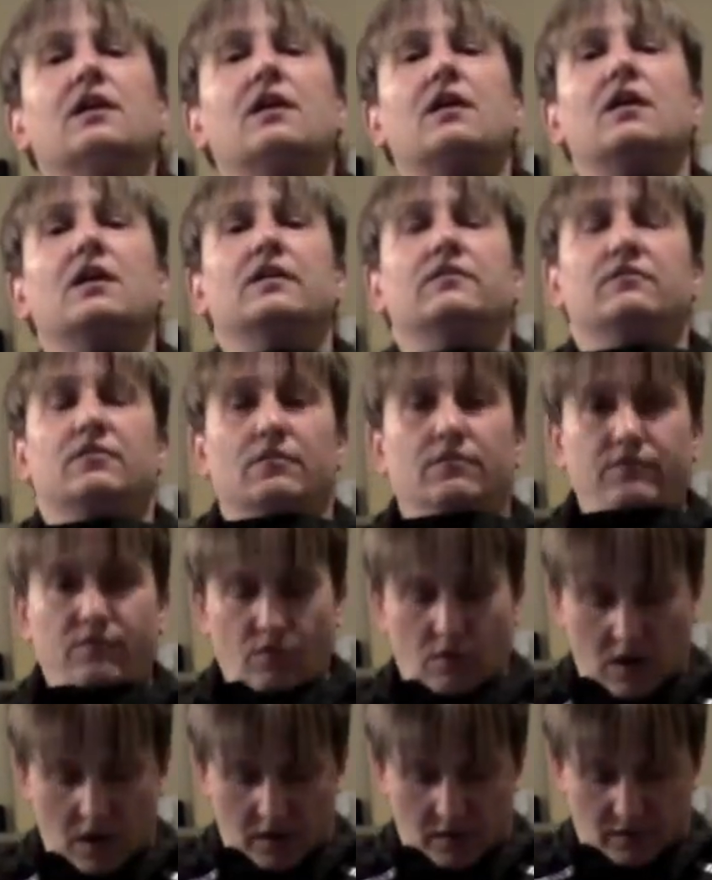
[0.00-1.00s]
on the
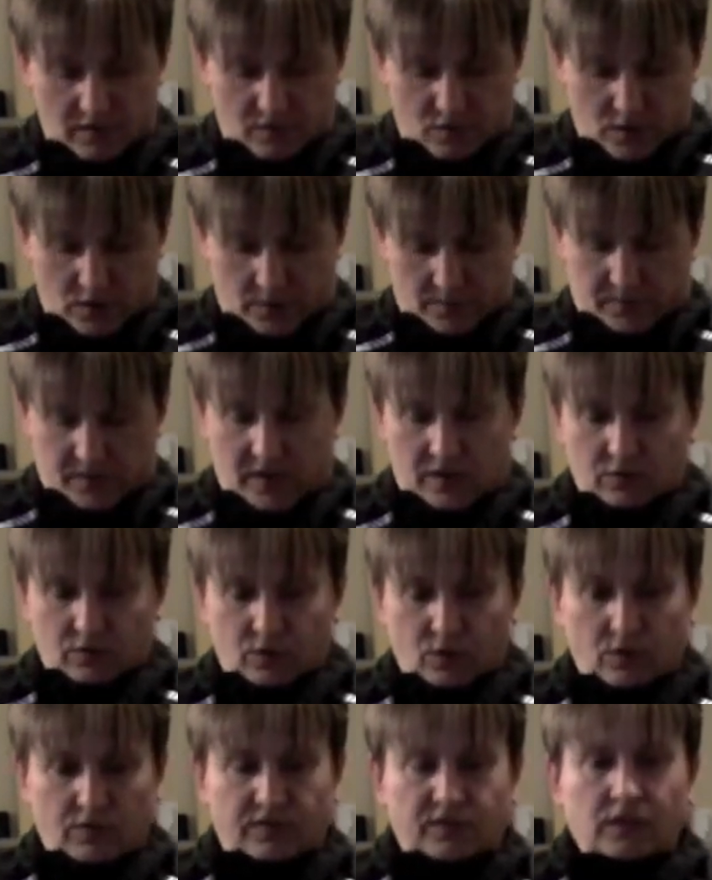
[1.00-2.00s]
forums. I don't
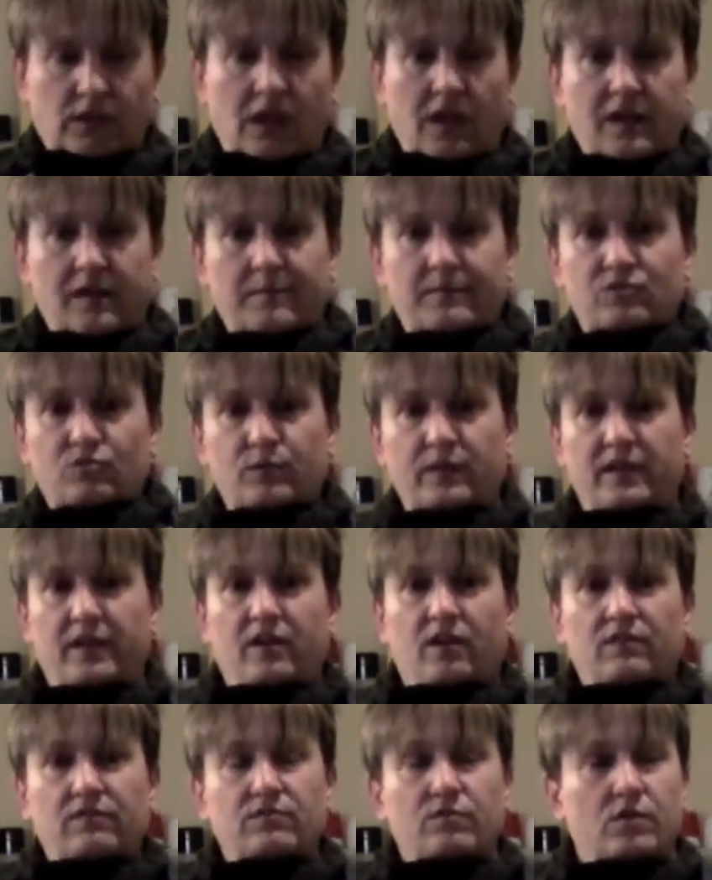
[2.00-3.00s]
know if KLIM is
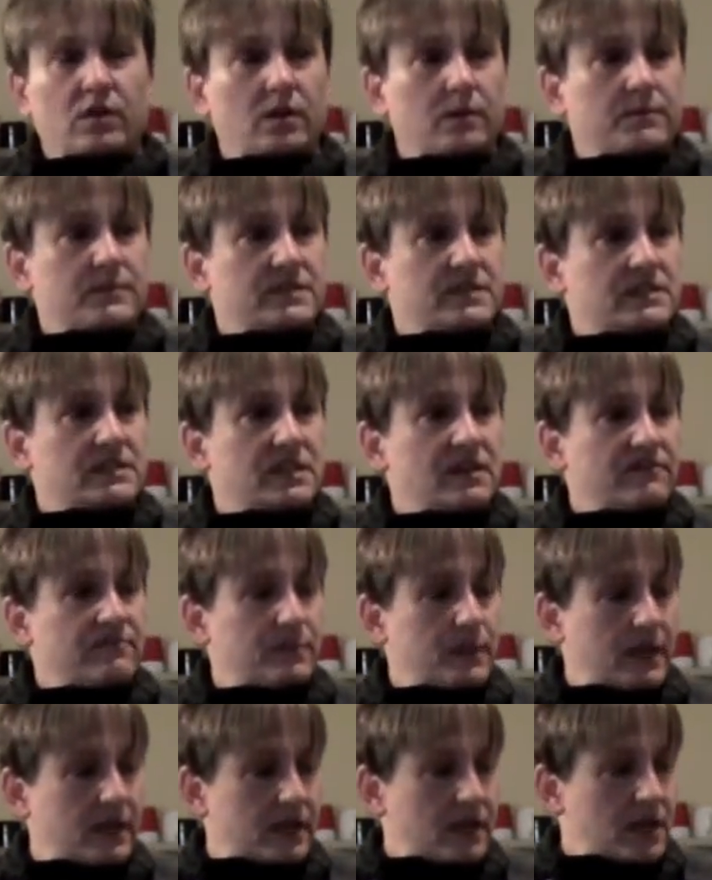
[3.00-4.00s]
reading our forums and stuff,
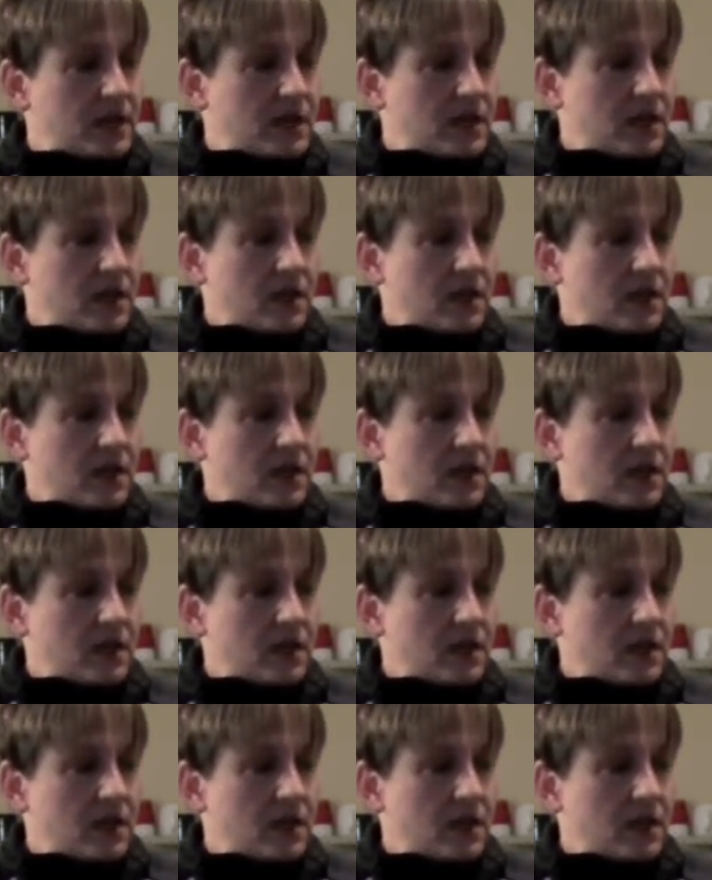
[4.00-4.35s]
but